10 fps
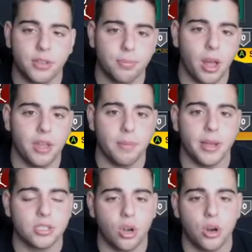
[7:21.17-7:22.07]
They're probably the
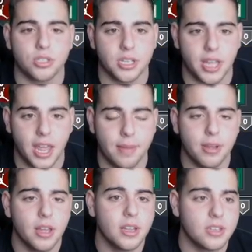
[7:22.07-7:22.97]
best cards in the
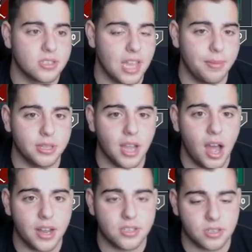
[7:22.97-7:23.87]
game. Same with
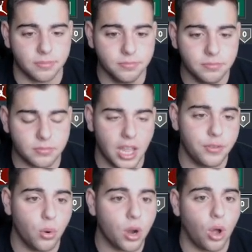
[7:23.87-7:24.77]
Giannis.
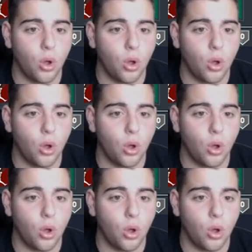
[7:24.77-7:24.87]
If you want to